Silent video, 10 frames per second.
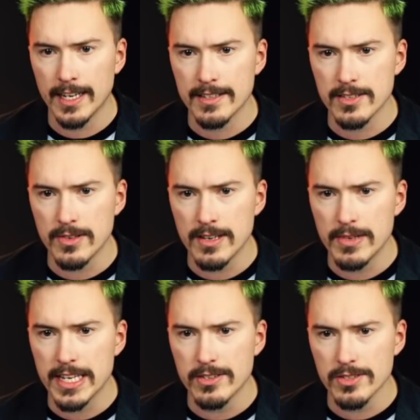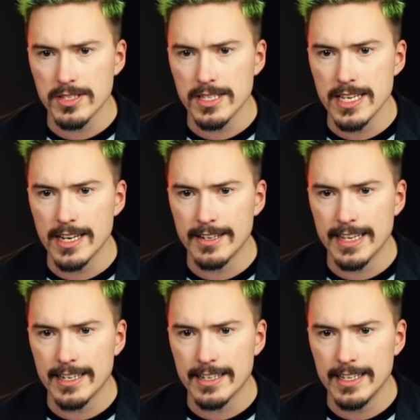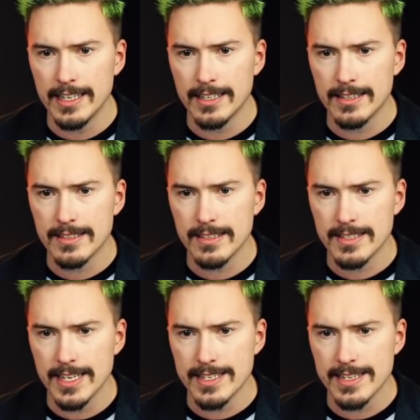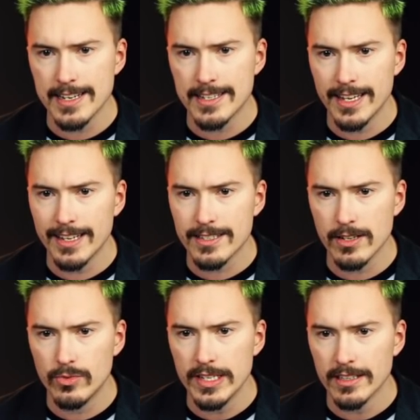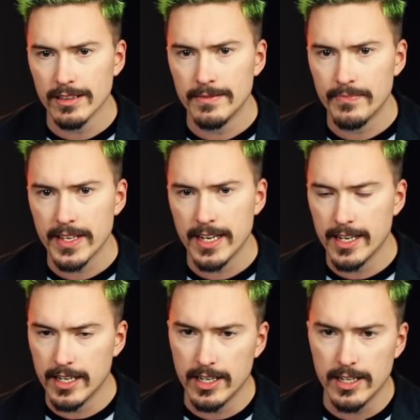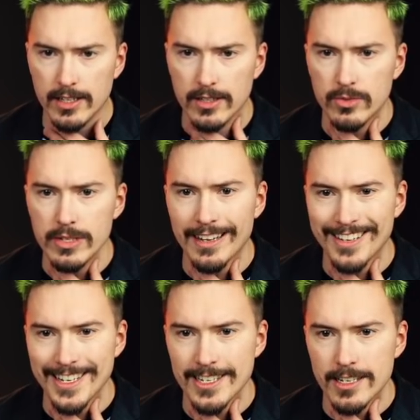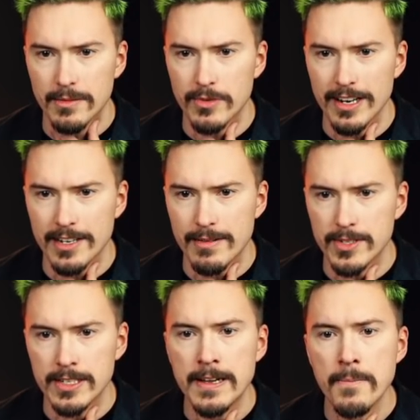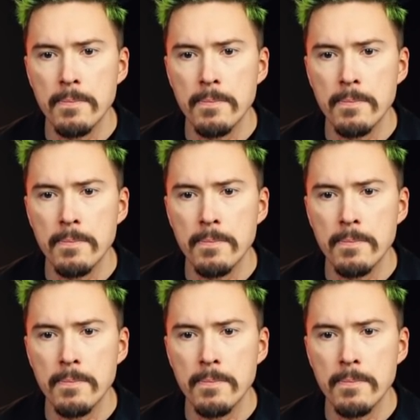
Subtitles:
So we can also see here that it says that it takes a real data type, real number.